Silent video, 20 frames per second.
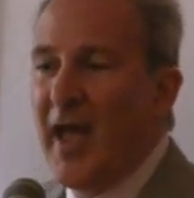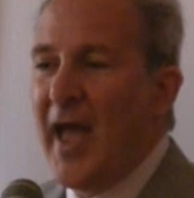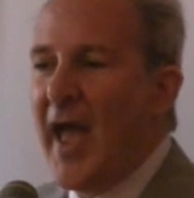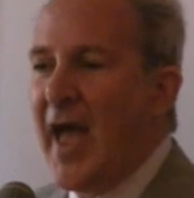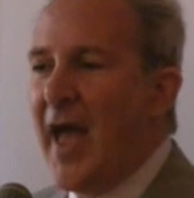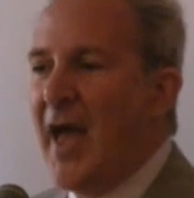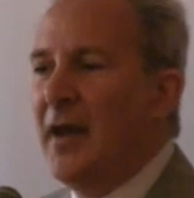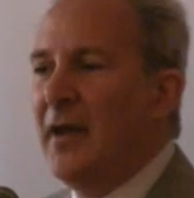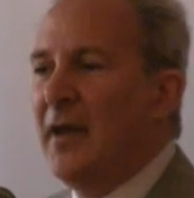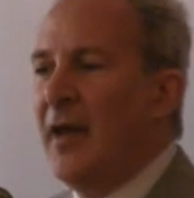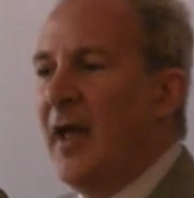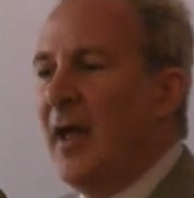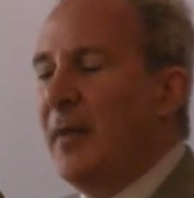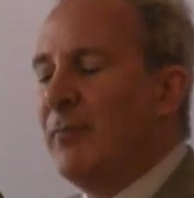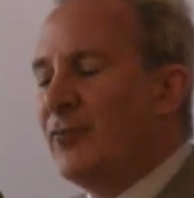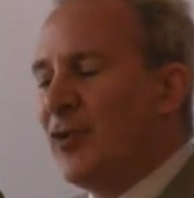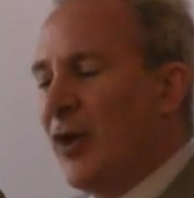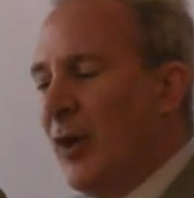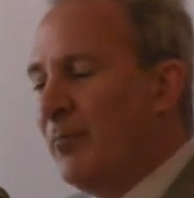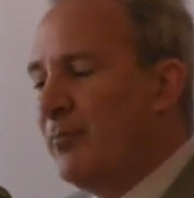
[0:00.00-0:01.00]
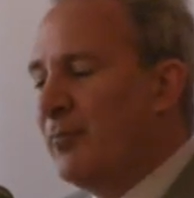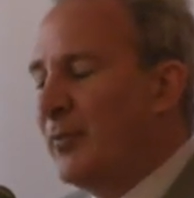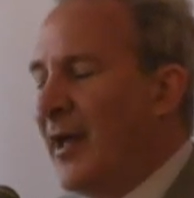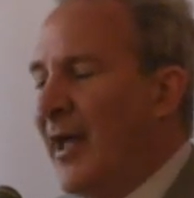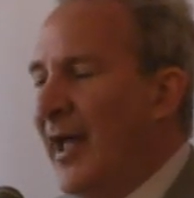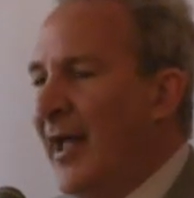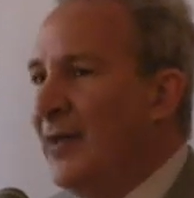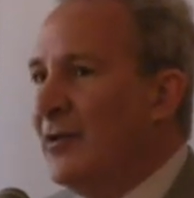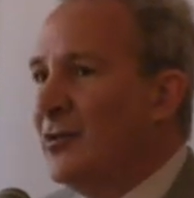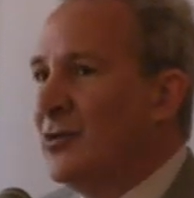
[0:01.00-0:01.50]
And some
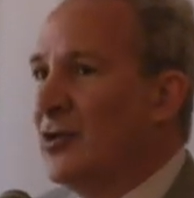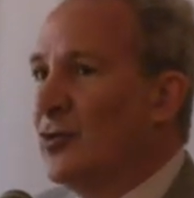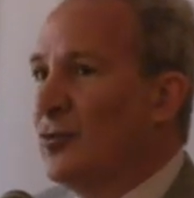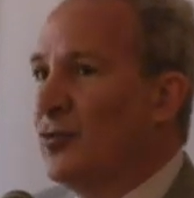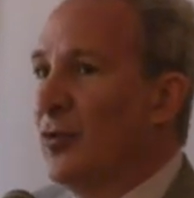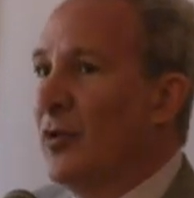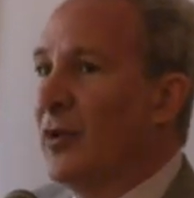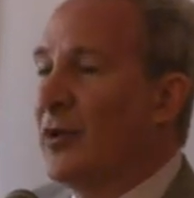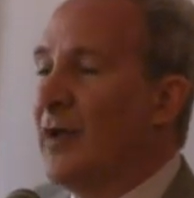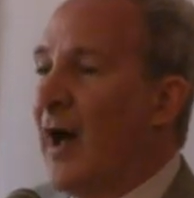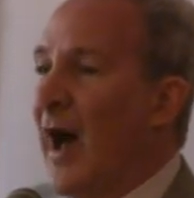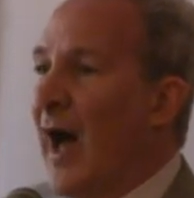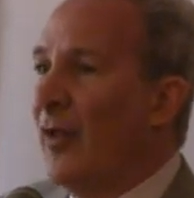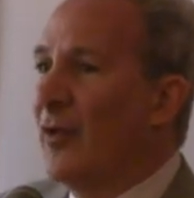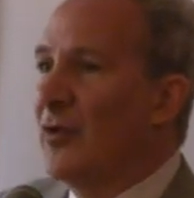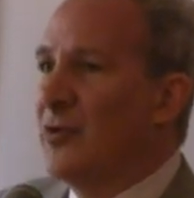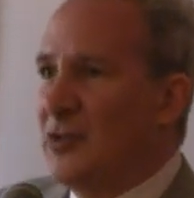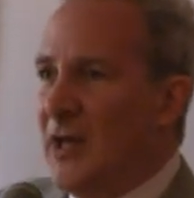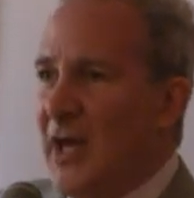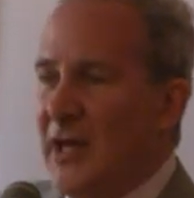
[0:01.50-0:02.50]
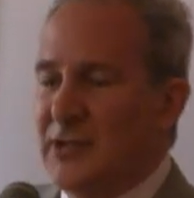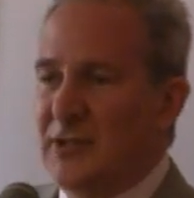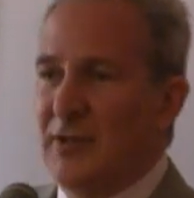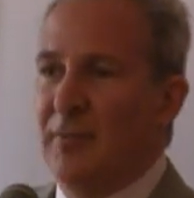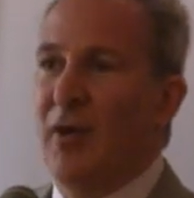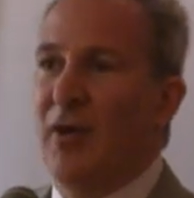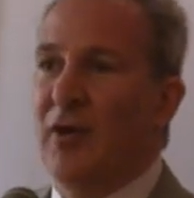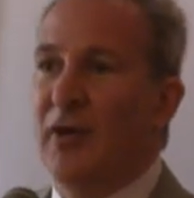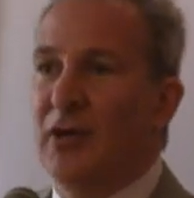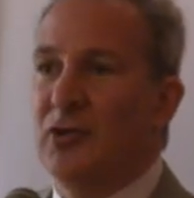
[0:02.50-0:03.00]
Keynesians will acknowledge, yes,
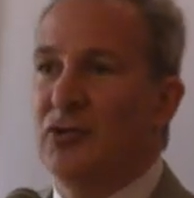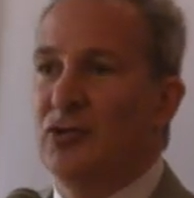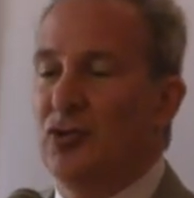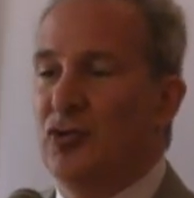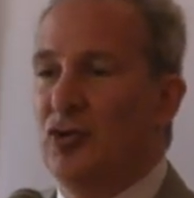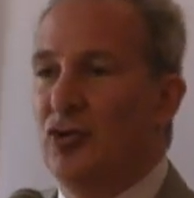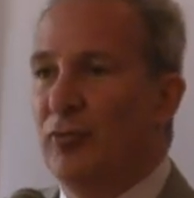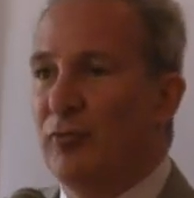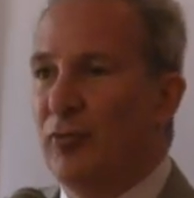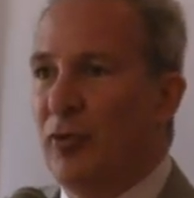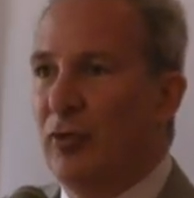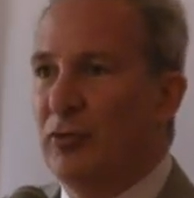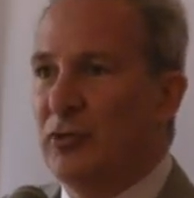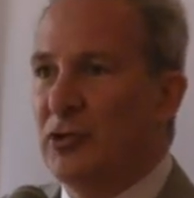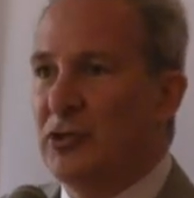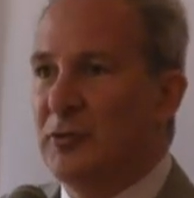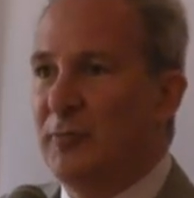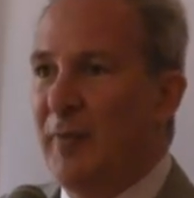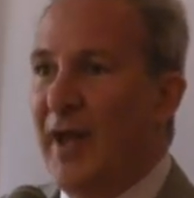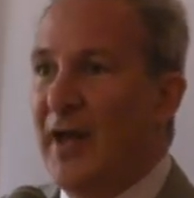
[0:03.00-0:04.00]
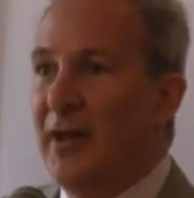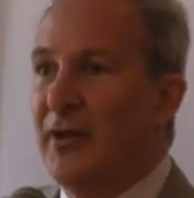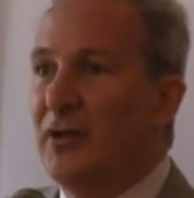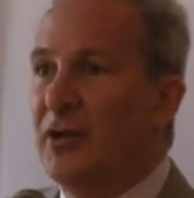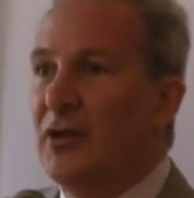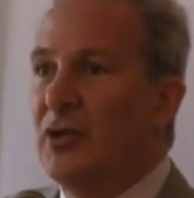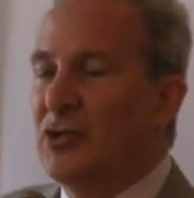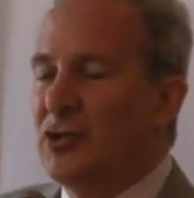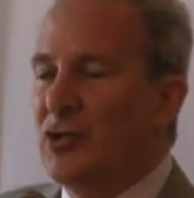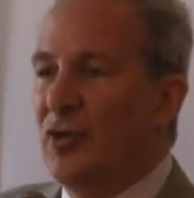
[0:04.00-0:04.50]
Americans are too broke to
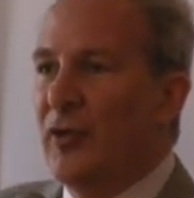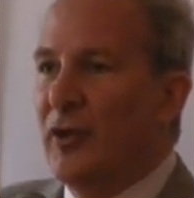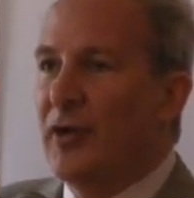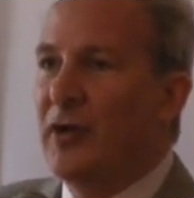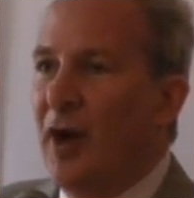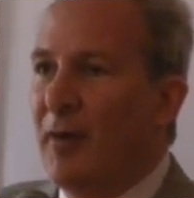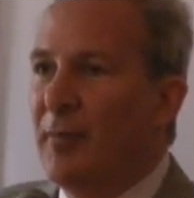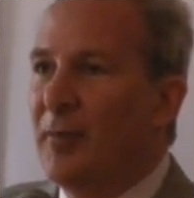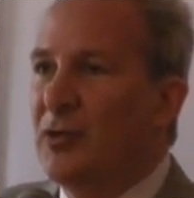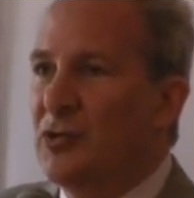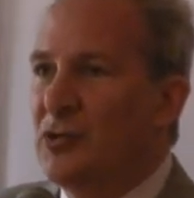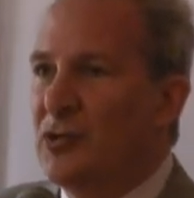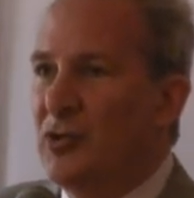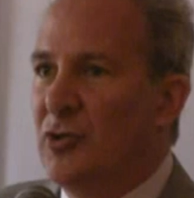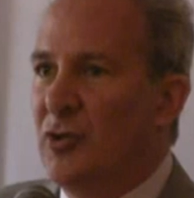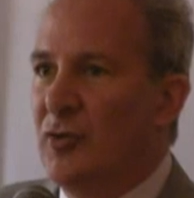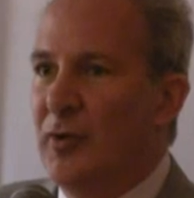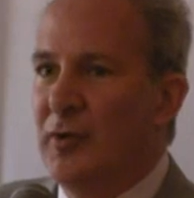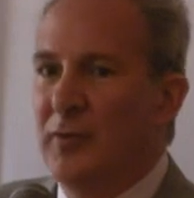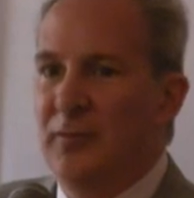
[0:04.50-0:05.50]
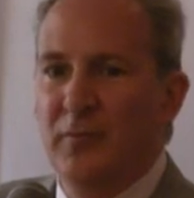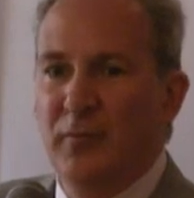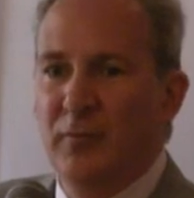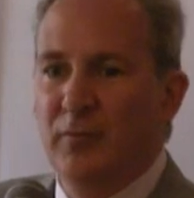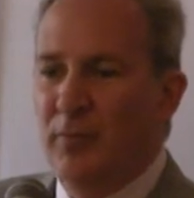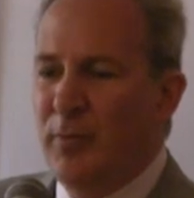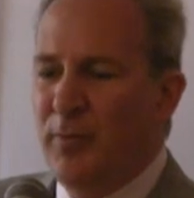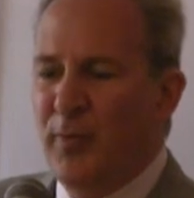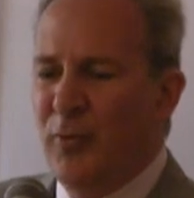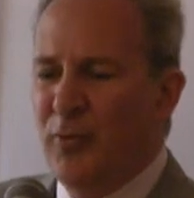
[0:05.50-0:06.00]
spend, so the government should do it.
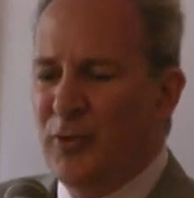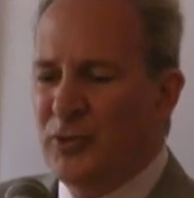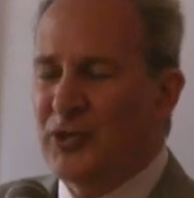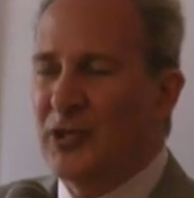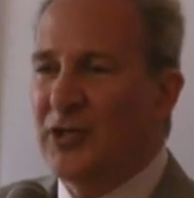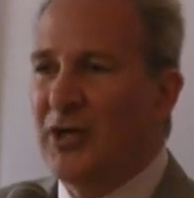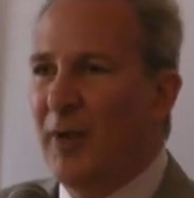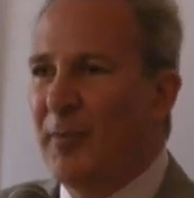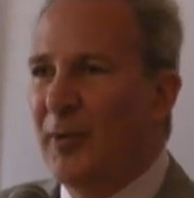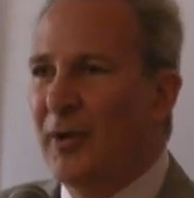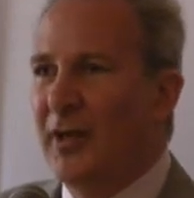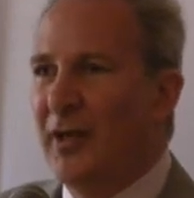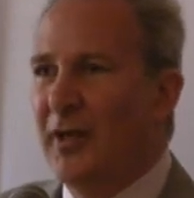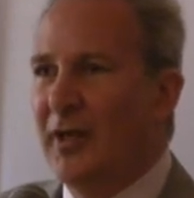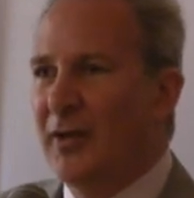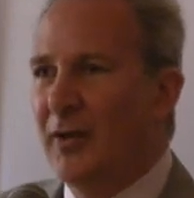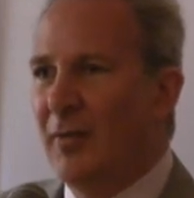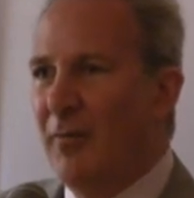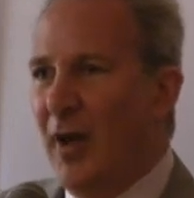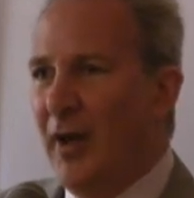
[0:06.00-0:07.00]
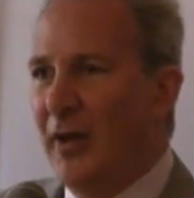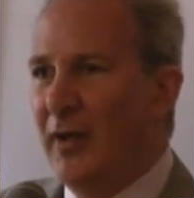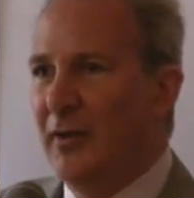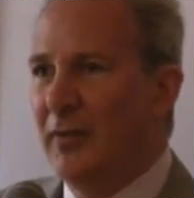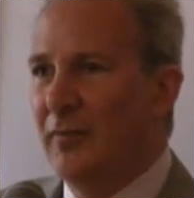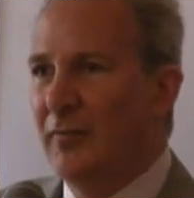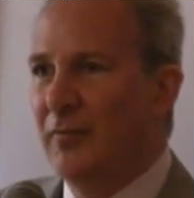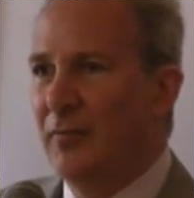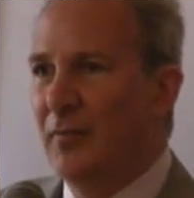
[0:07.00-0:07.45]
But where's the government going to get the money?